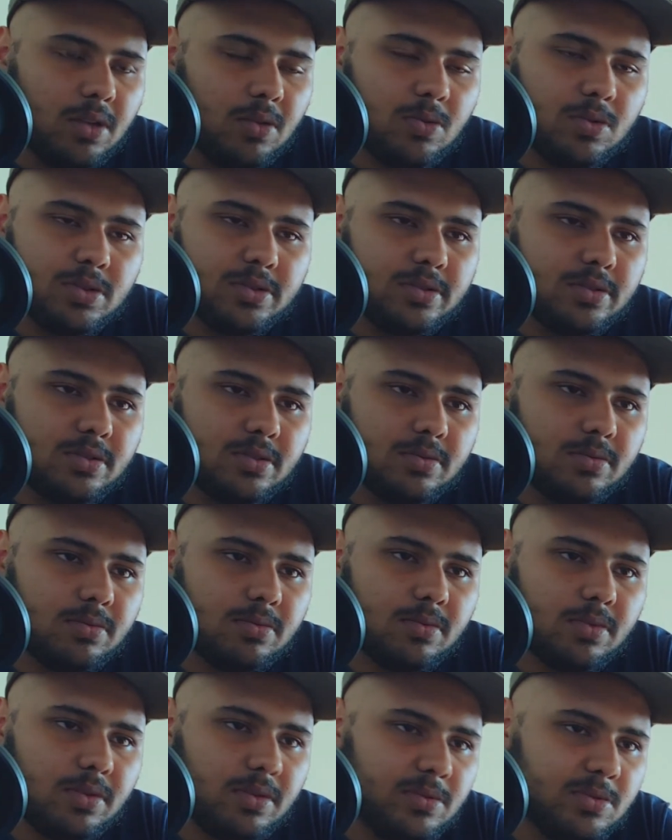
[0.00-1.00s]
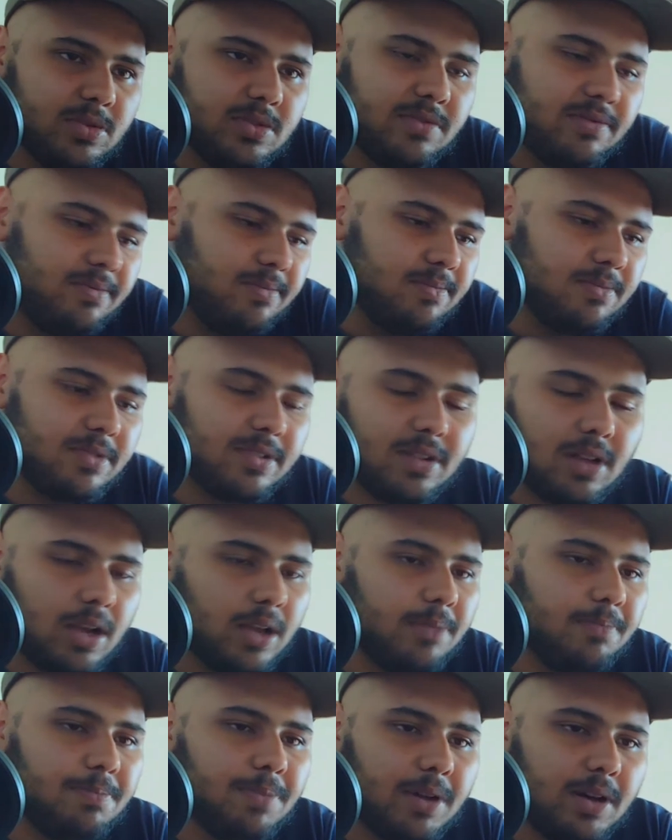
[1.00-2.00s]
It was
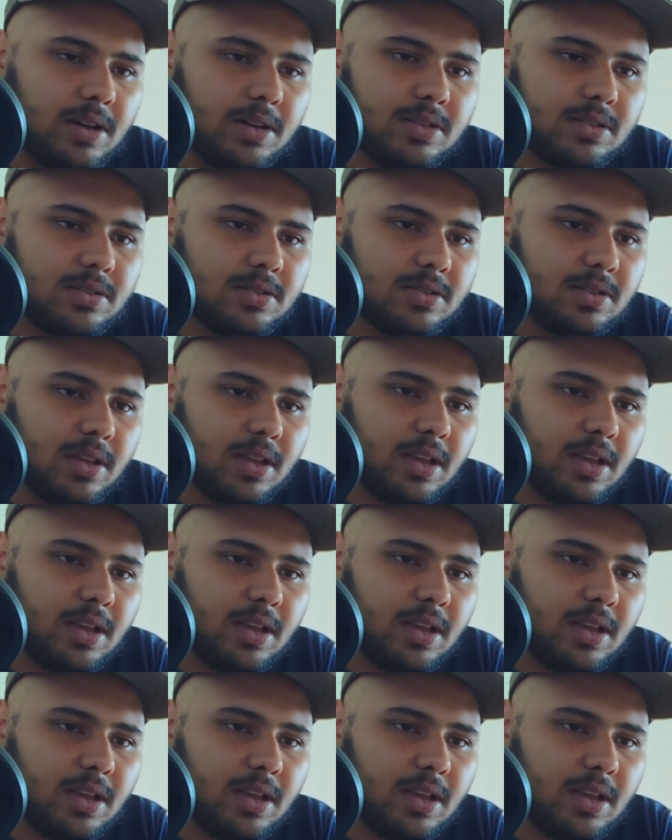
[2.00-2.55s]
time pass,